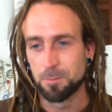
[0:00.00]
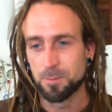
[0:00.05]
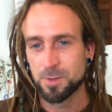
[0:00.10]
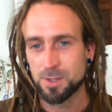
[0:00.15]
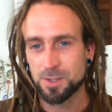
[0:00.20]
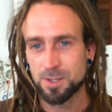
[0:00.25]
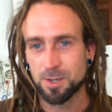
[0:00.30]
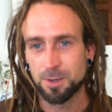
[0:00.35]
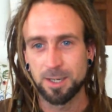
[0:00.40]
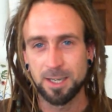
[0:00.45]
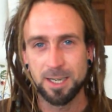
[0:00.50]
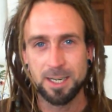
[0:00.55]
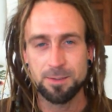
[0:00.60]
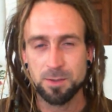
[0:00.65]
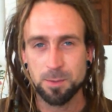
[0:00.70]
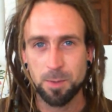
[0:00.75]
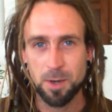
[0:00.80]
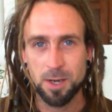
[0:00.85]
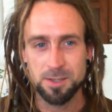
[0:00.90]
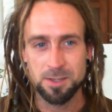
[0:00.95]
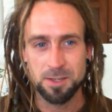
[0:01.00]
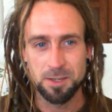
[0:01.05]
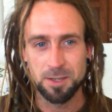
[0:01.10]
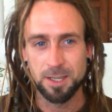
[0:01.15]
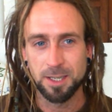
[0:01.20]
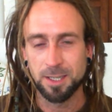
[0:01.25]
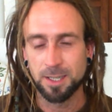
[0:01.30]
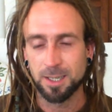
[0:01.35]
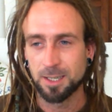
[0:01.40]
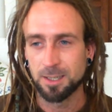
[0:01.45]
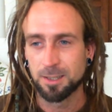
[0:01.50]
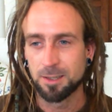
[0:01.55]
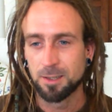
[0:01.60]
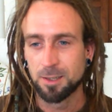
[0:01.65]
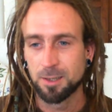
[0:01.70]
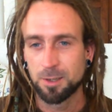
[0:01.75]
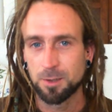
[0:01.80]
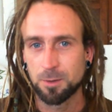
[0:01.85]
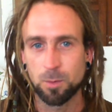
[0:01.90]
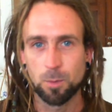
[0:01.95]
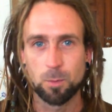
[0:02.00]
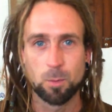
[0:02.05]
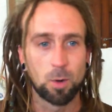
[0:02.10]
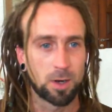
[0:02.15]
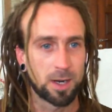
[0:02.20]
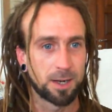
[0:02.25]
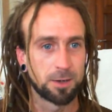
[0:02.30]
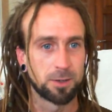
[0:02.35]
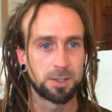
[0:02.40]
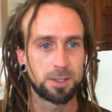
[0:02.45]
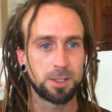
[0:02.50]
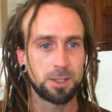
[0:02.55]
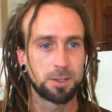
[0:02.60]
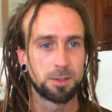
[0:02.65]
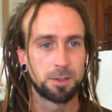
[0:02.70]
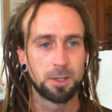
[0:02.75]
So it leaves a person thinking, well, what can I do?